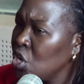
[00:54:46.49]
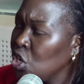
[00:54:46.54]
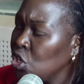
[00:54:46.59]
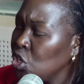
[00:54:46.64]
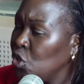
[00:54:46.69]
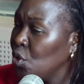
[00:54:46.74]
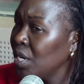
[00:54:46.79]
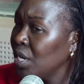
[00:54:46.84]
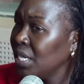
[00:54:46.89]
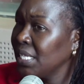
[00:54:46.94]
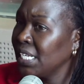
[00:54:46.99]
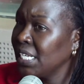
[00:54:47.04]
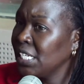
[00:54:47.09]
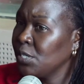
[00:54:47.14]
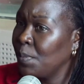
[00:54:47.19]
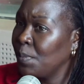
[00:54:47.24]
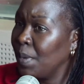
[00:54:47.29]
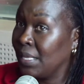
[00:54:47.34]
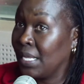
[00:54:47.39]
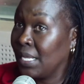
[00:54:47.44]
during this
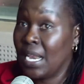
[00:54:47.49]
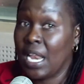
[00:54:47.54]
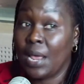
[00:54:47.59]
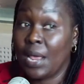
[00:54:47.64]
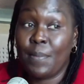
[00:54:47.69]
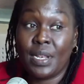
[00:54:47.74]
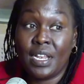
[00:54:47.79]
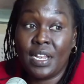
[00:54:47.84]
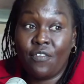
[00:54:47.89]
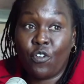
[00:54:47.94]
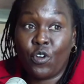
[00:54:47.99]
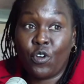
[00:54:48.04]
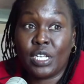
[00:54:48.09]
month and i believe for